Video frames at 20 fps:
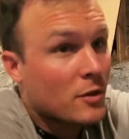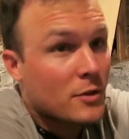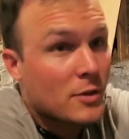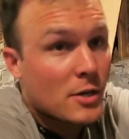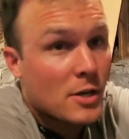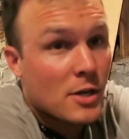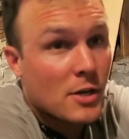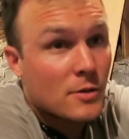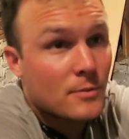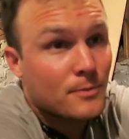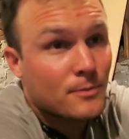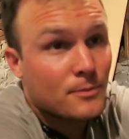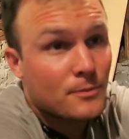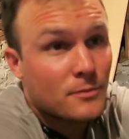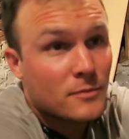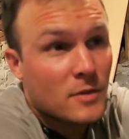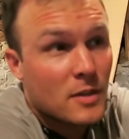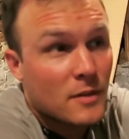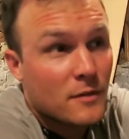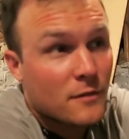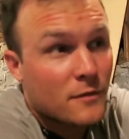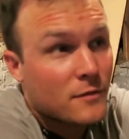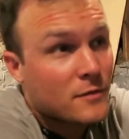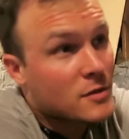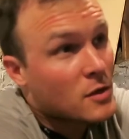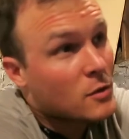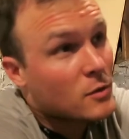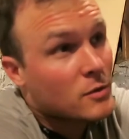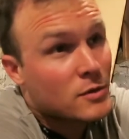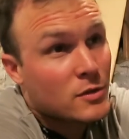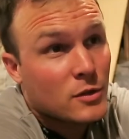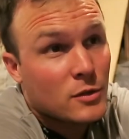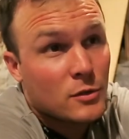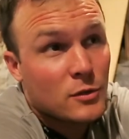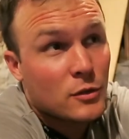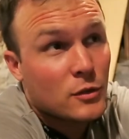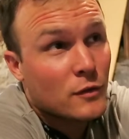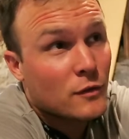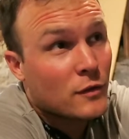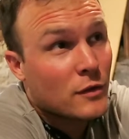you know, if so-and-so will
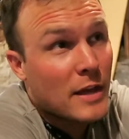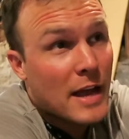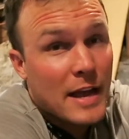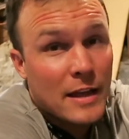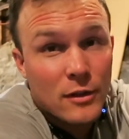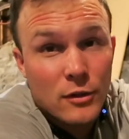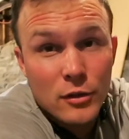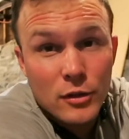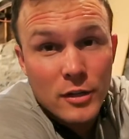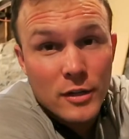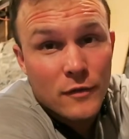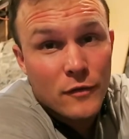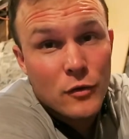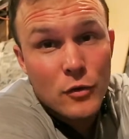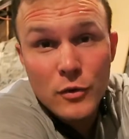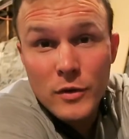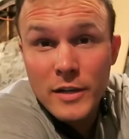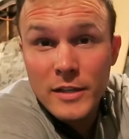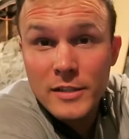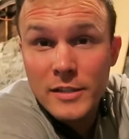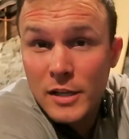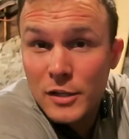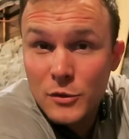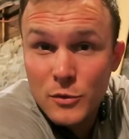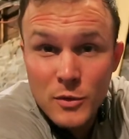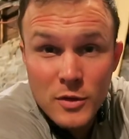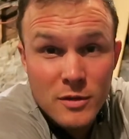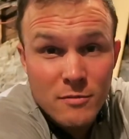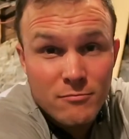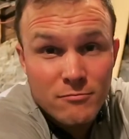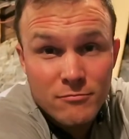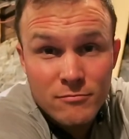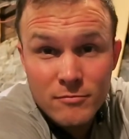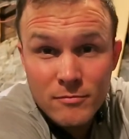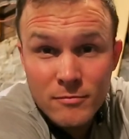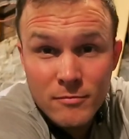do it for that, look, if you can get in touch with him,